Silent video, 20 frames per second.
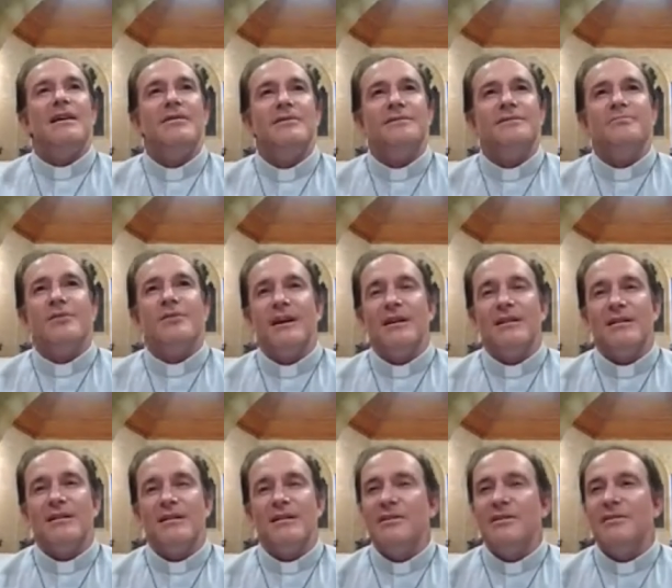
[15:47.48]
I was
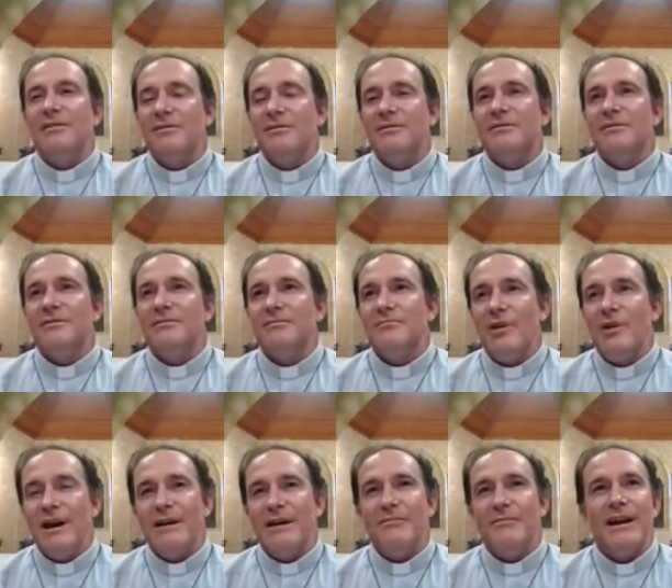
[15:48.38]
praying, I don't know,
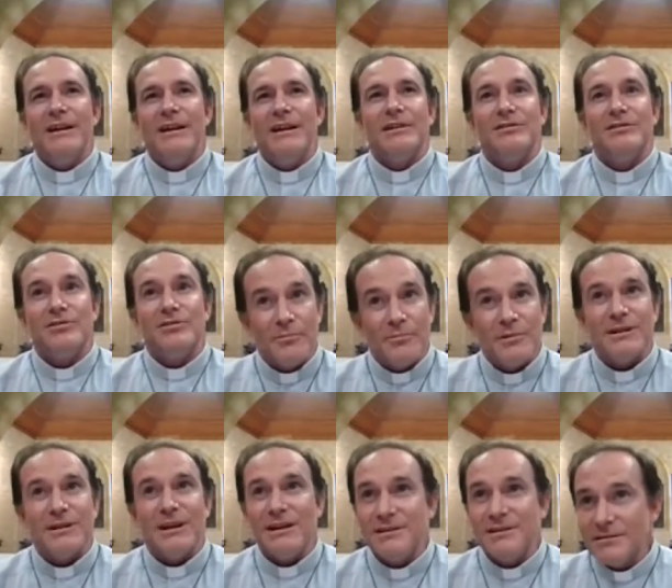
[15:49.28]
my, my
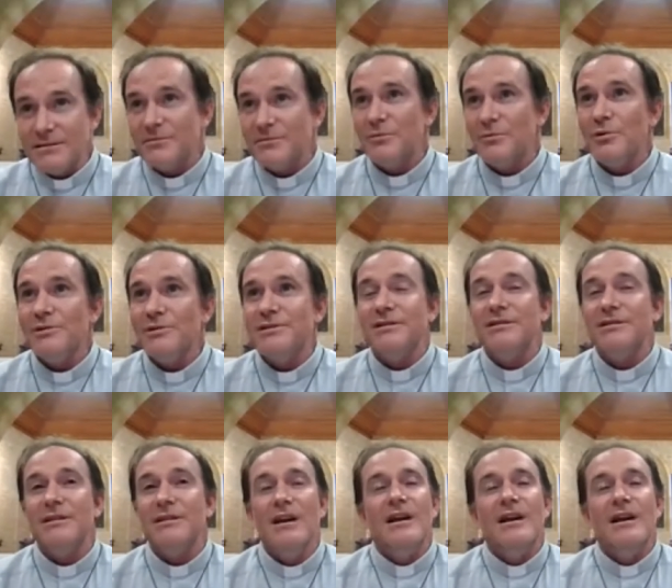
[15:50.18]
interpretation was that